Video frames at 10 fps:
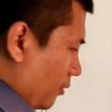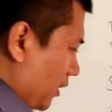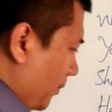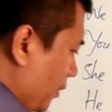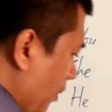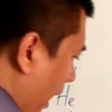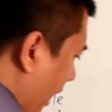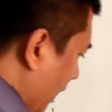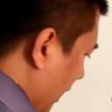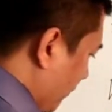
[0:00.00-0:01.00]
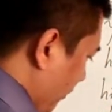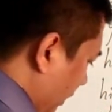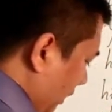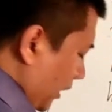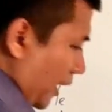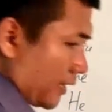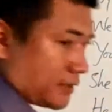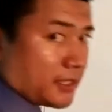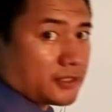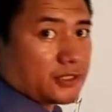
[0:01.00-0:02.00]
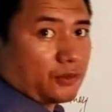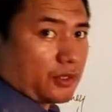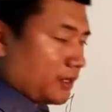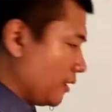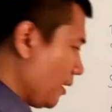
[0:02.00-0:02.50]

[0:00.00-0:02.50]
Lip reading: W-I-F-A as a singular,